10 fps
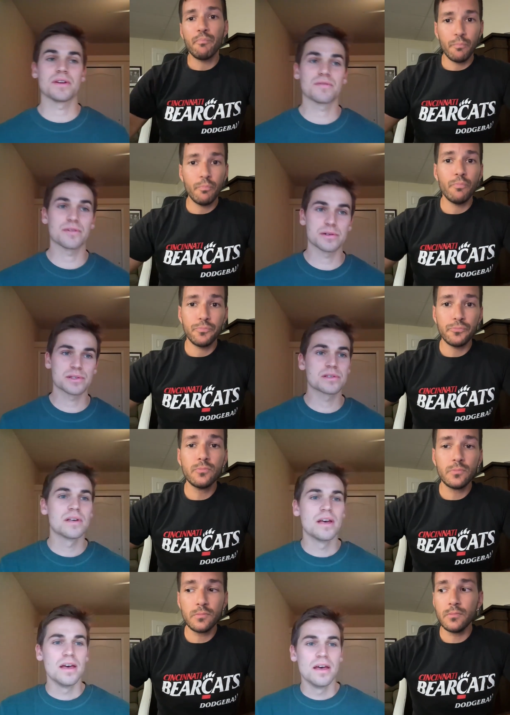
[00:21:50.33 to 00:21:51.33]
Speaker 1: if their first
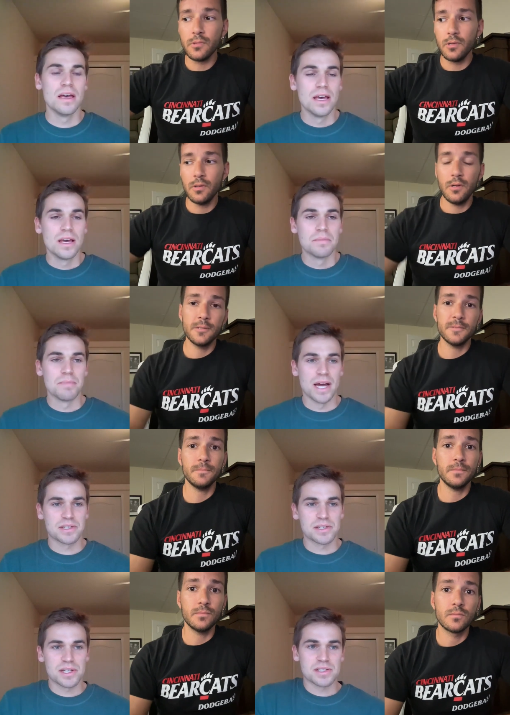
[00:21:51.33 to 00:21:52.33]

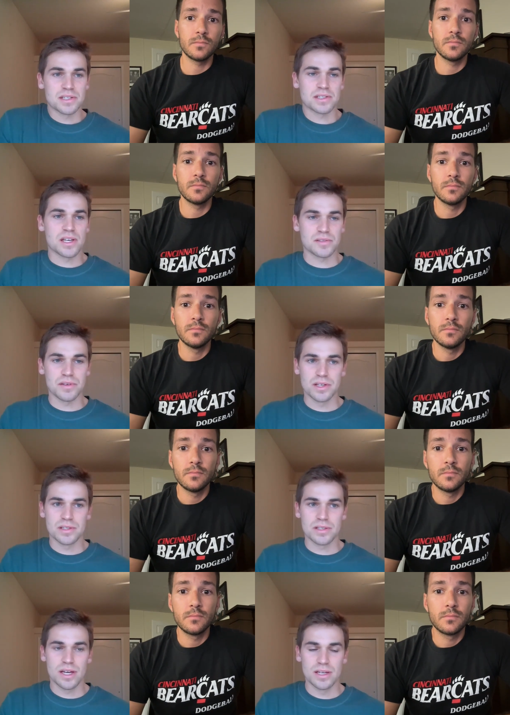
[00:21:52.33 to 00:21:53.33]
match is as successful
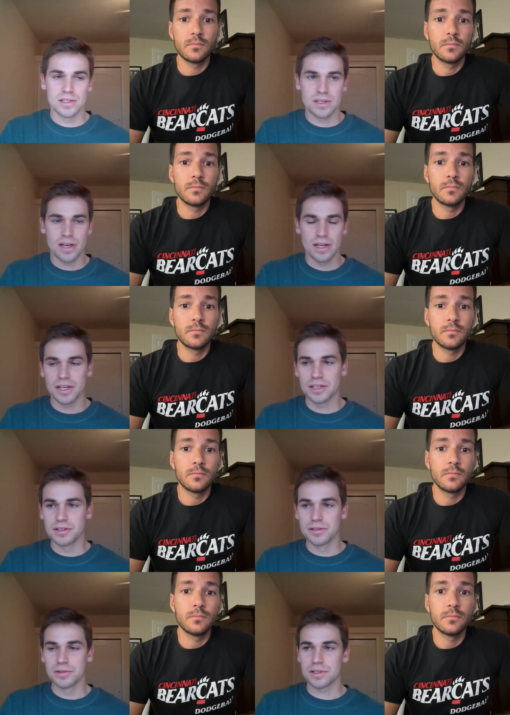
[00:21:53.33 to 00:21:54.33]
as as
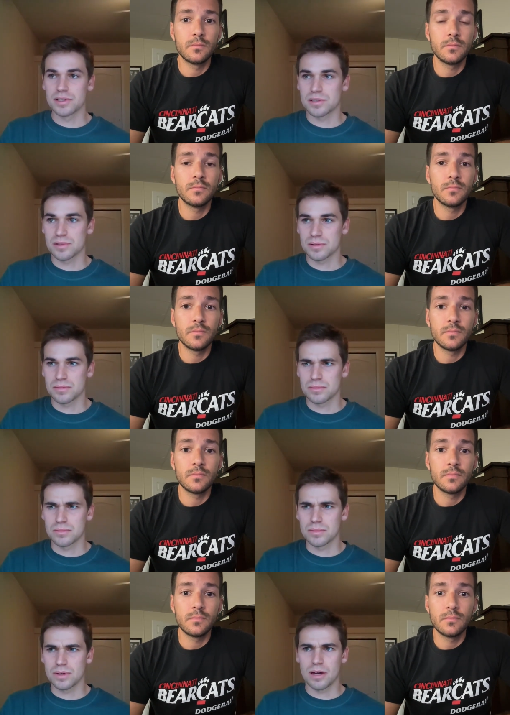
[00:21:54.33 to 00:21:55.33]
NKU because
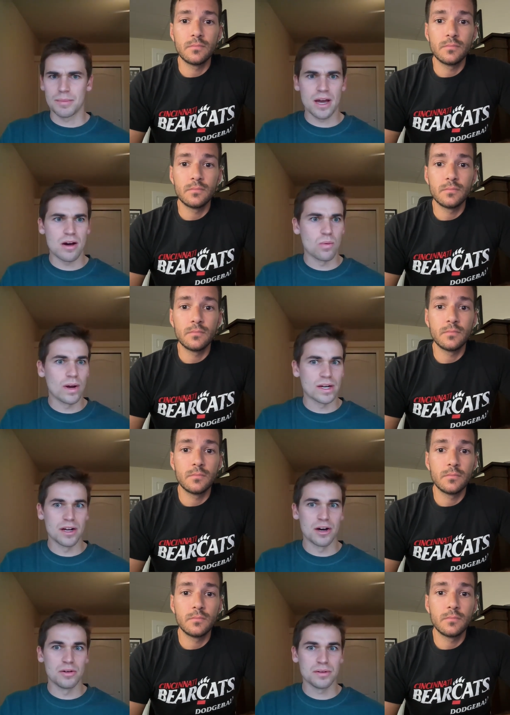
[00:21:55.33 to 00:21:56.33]
coming out one and
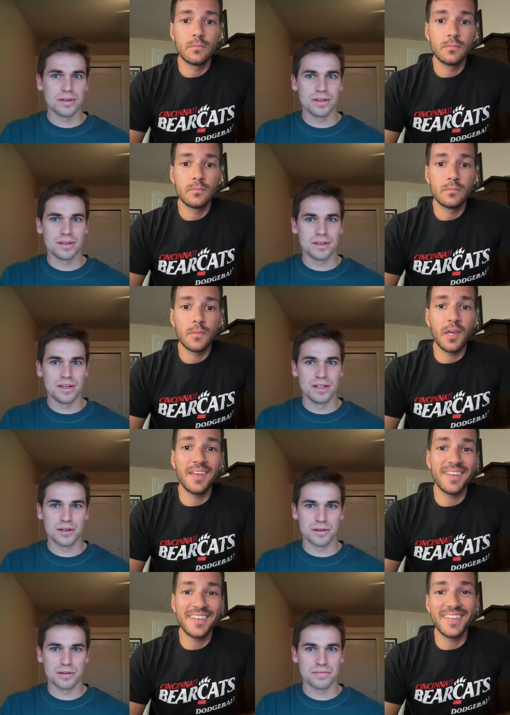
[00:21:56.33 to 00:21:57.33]
zero oh in
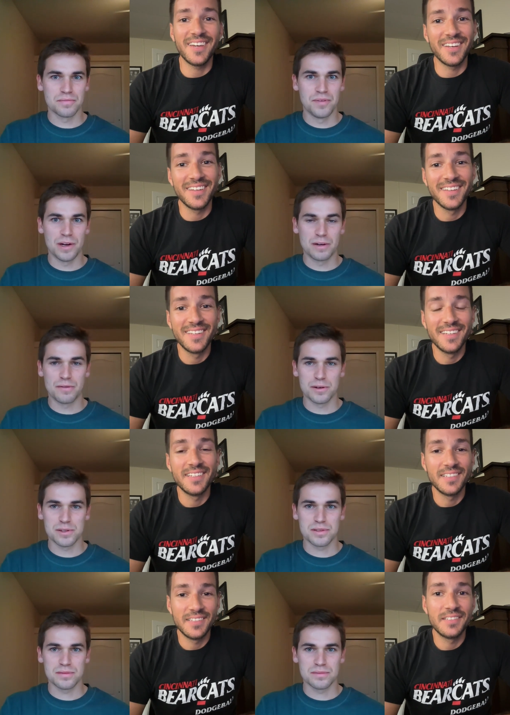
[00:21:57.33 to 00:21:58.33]
your very
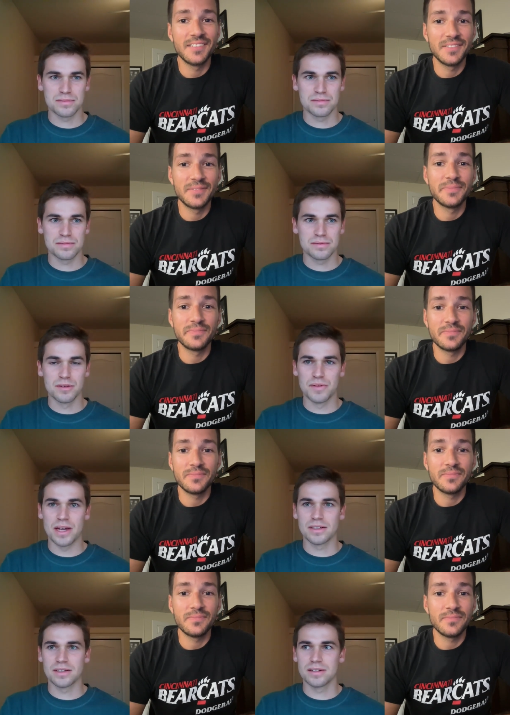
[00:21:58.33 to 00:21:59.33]
first yeah.
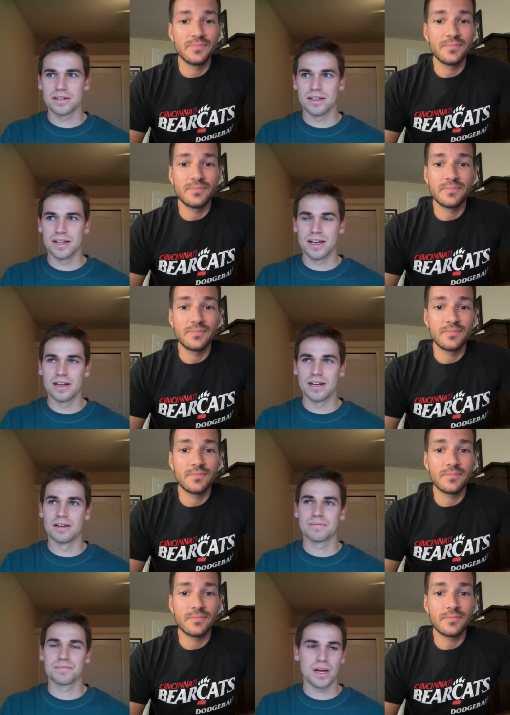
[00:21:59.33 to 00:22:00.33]
event, and then
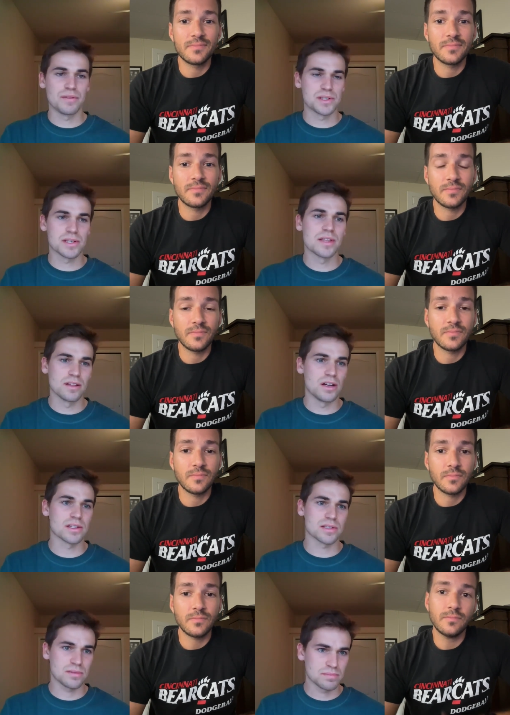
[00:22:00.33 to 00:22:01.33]
uh, obviously they
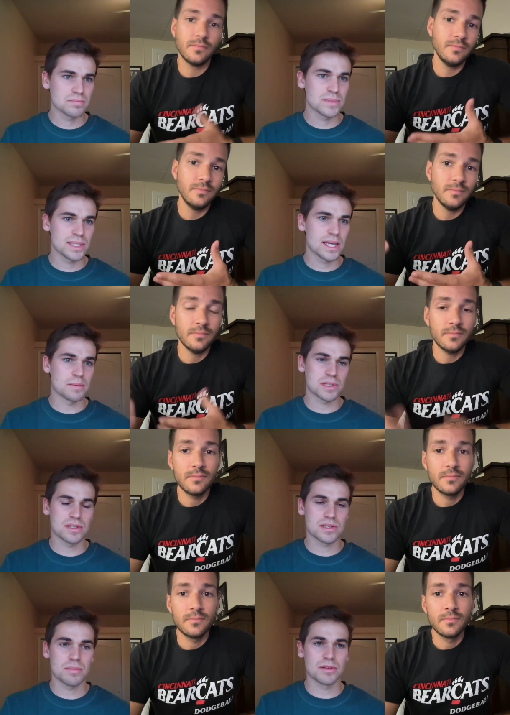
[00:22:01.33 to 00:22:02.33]
lost games
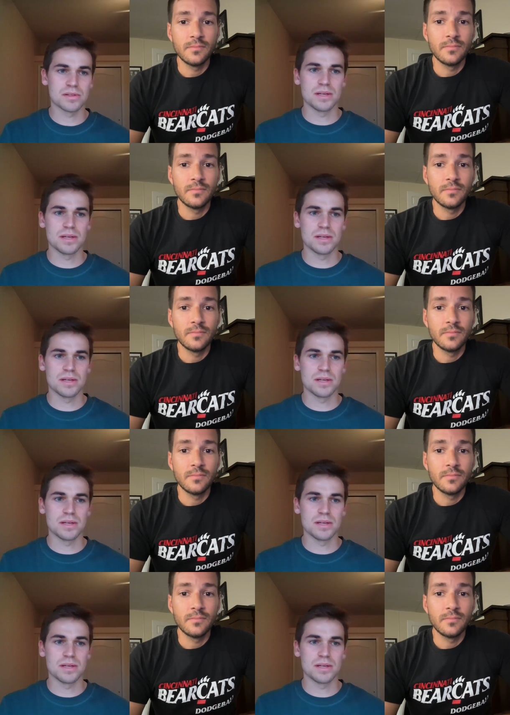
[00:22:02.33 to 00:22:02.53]
to some other